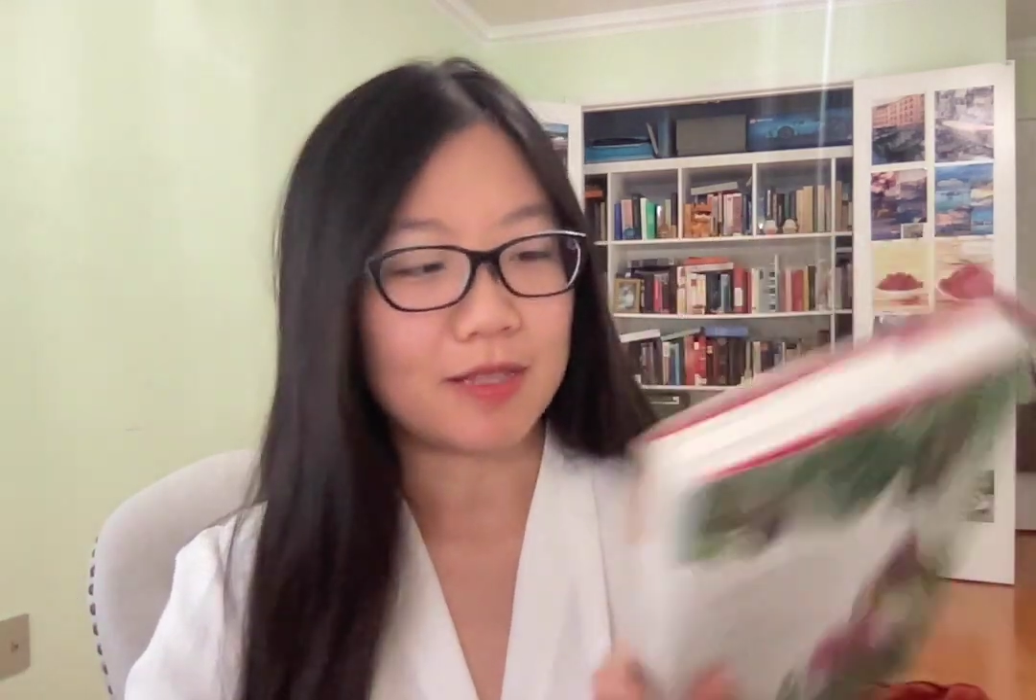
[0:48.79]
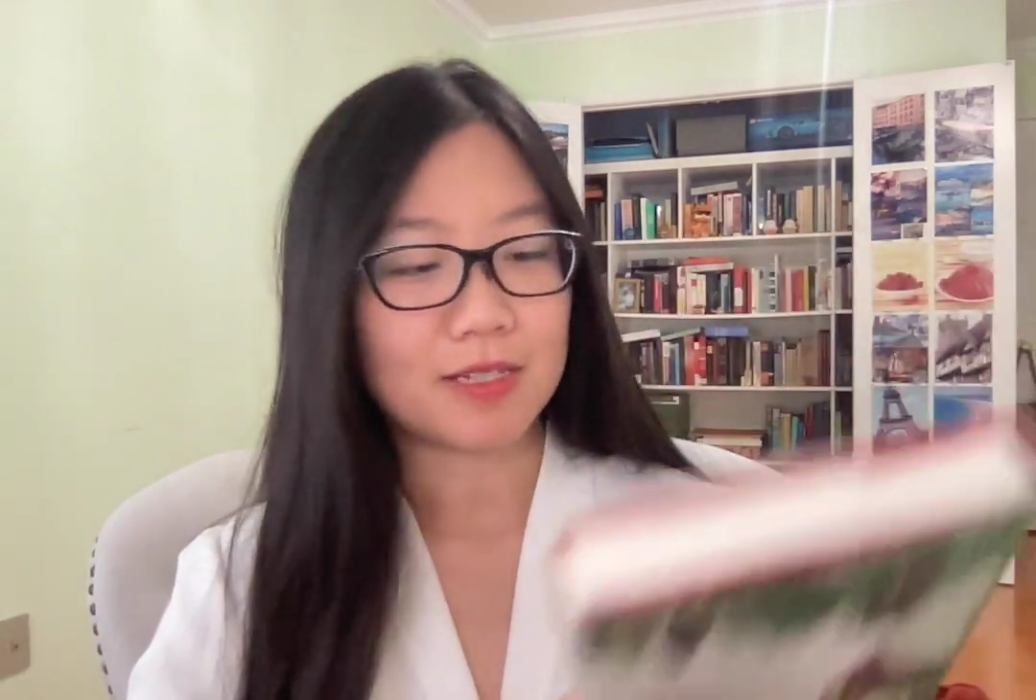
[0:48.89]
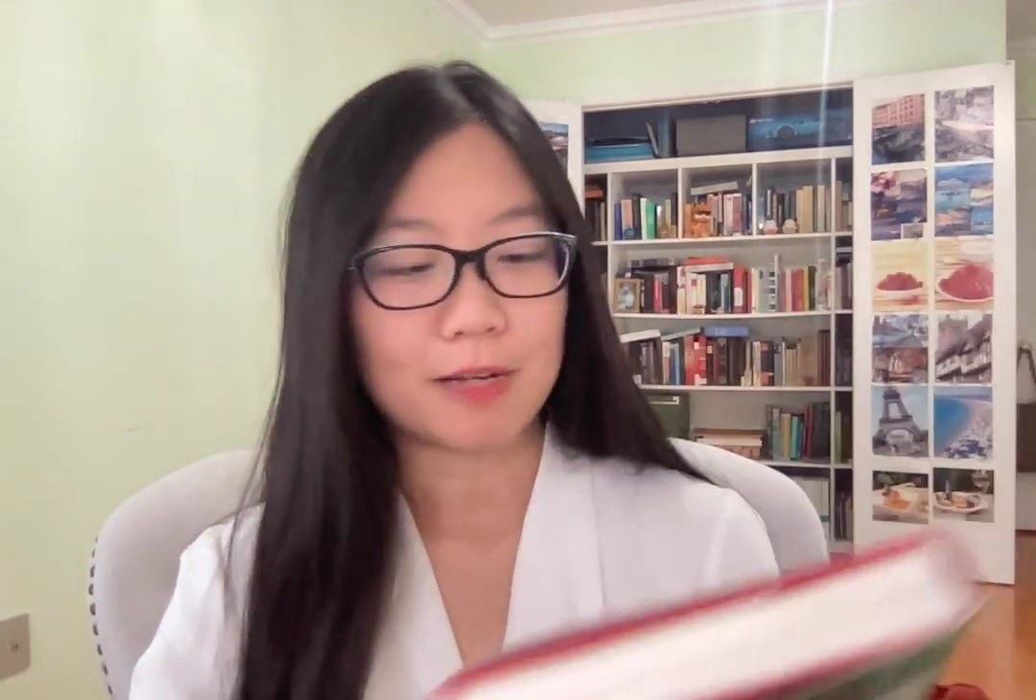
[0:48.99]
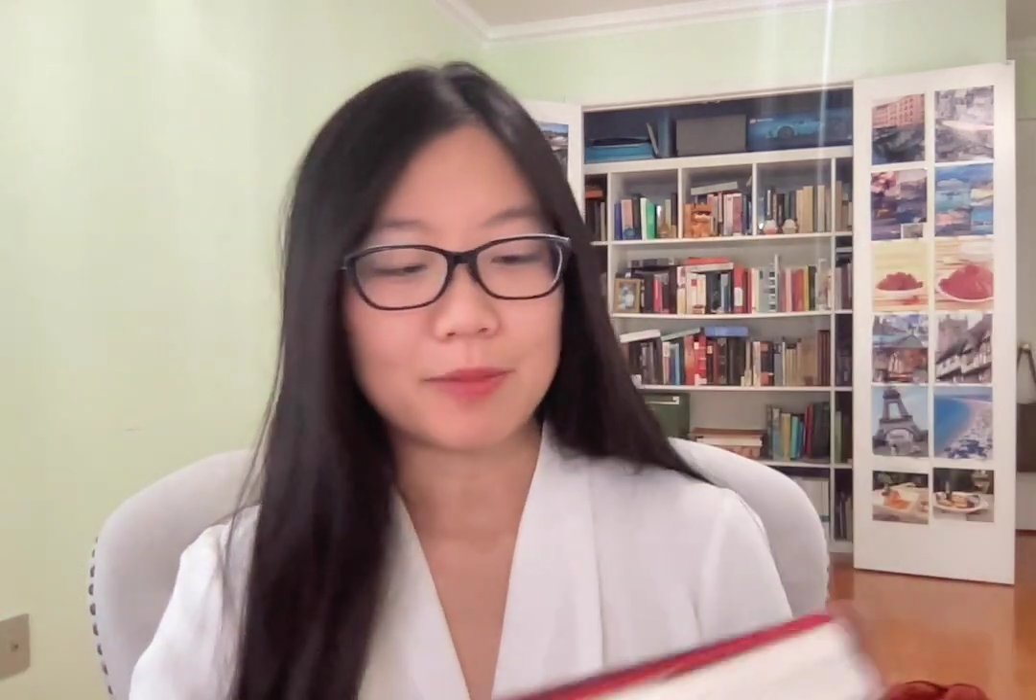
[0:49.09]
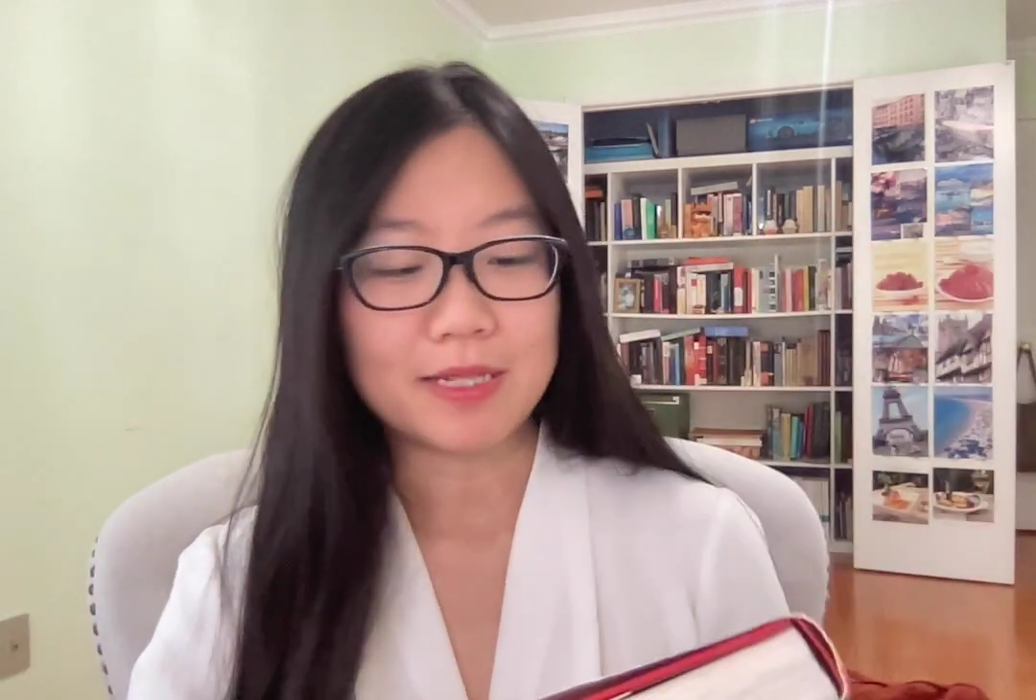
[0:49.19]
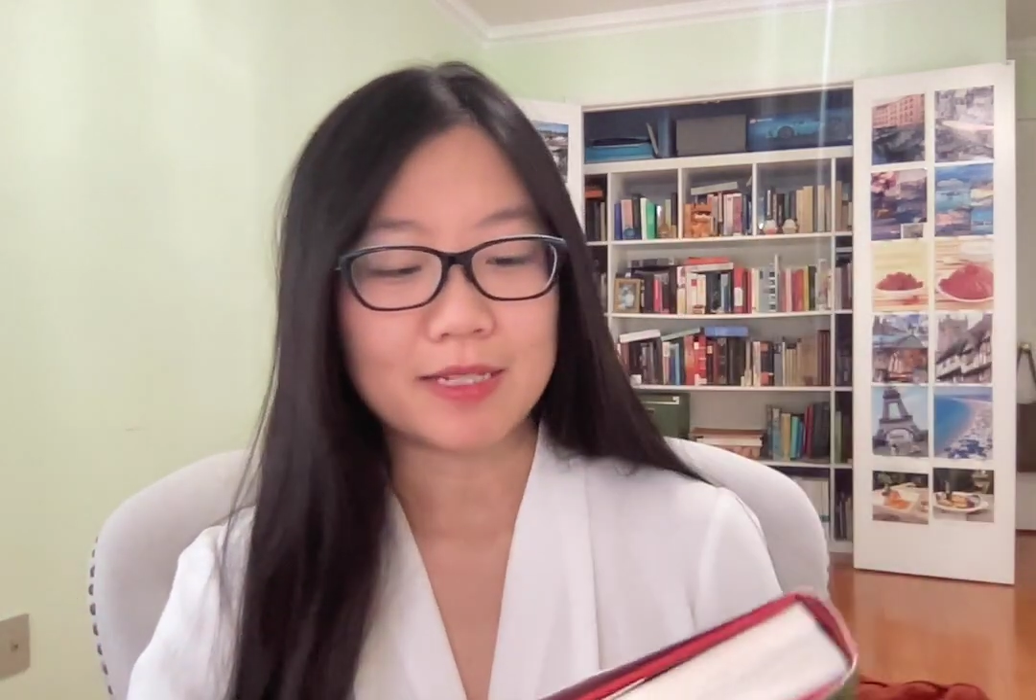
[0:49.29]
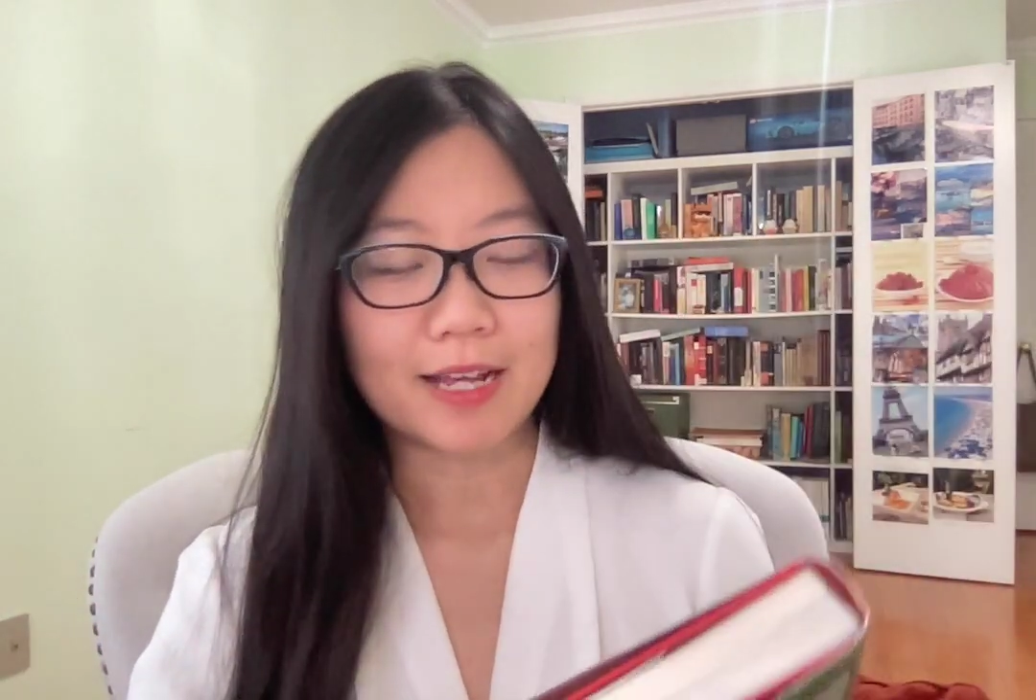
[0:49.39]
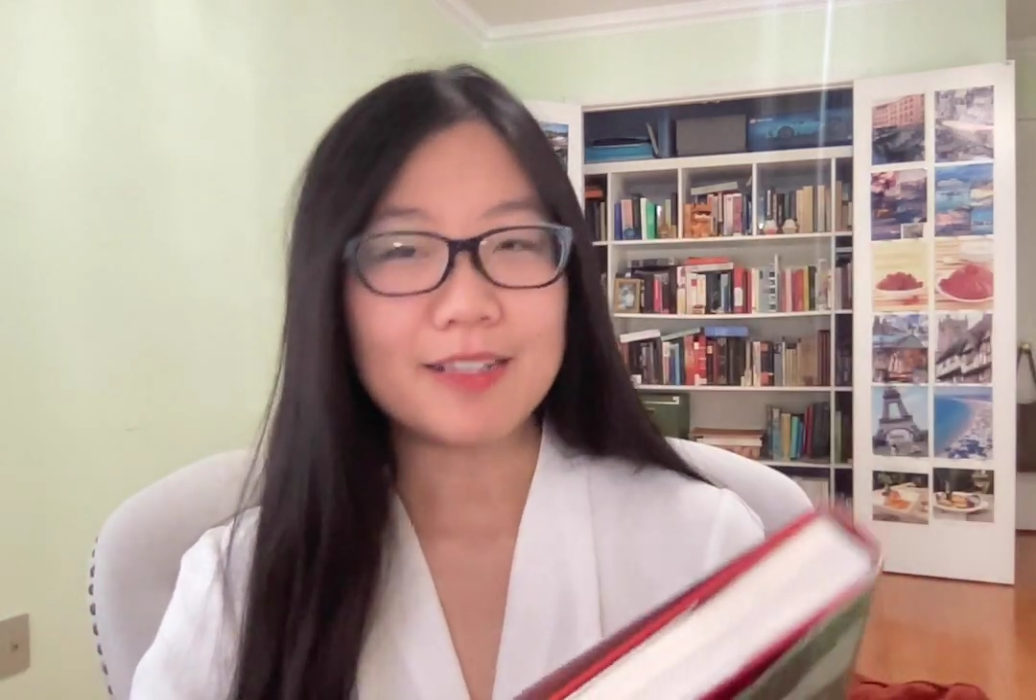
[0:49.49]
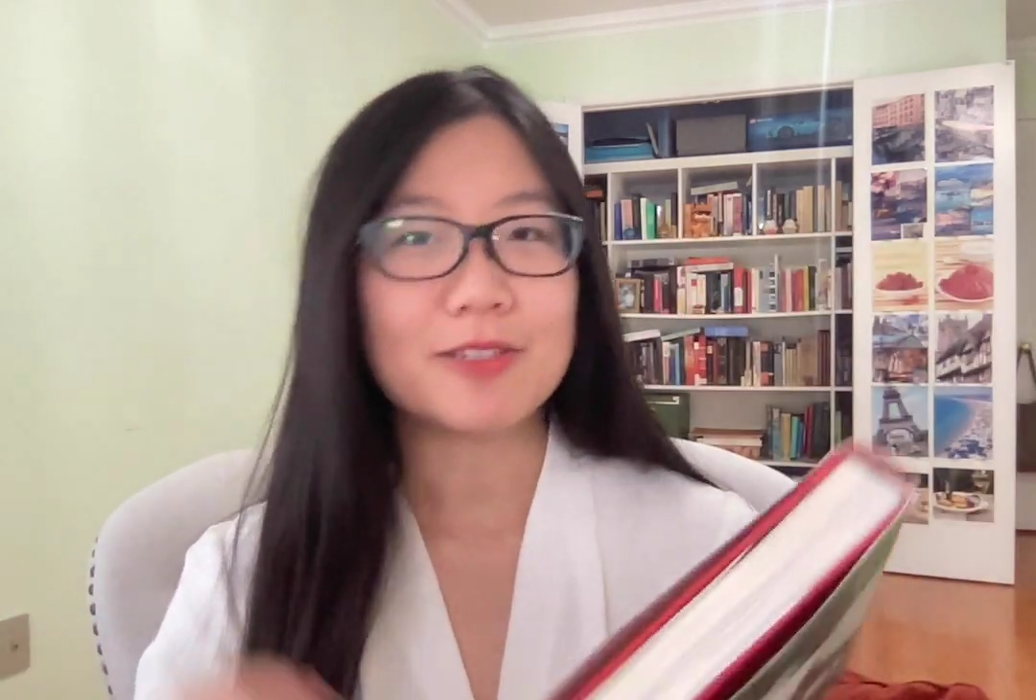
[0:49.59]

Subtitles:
this up instead.